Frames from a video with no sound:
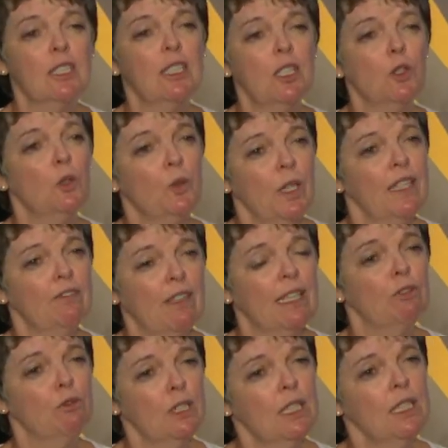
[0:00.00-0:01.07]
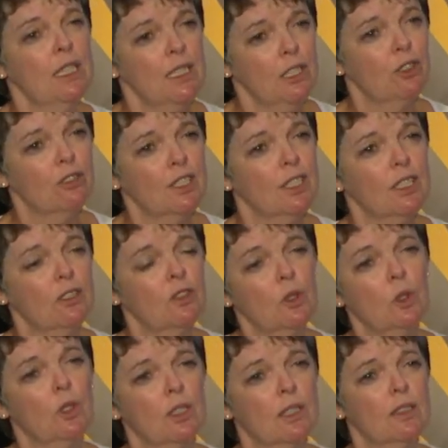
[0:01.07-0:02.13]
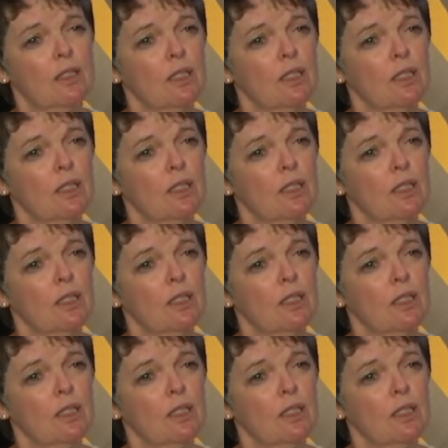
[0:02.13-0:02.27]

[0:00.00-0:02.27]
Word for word: here who have had really interesting stories.